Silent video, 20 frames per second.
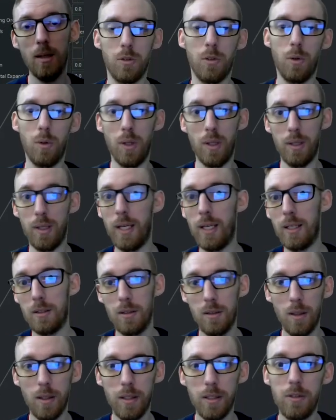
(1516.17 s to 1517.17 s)
So the
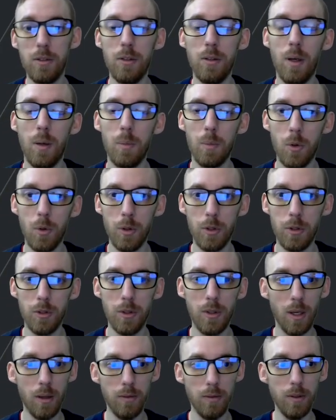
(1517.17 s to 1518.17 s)
last slicer I'm going
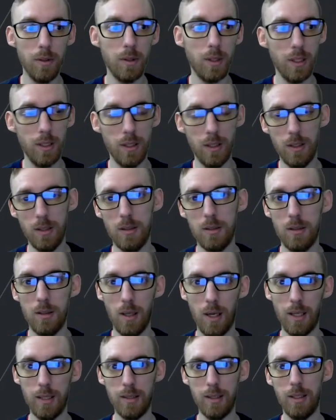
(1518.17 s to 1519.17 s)
to cover is
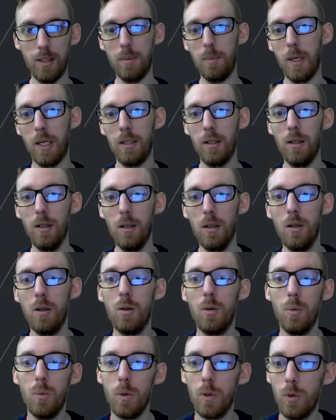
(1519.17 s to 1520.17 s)
Idea Maker.
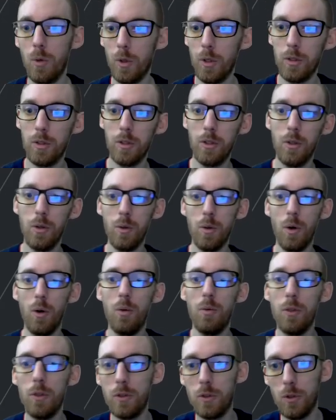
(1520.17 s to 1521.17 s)
We're going to go
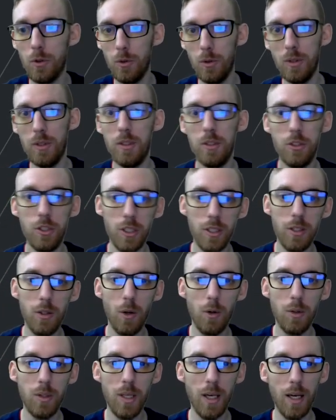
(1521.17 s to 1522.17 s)
over to the G
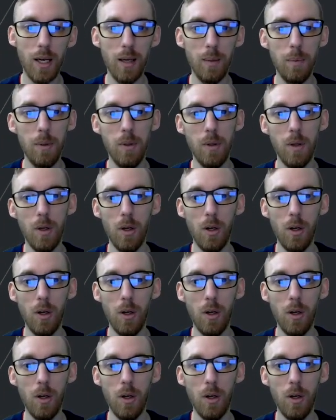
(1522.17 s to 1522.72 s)
code tab.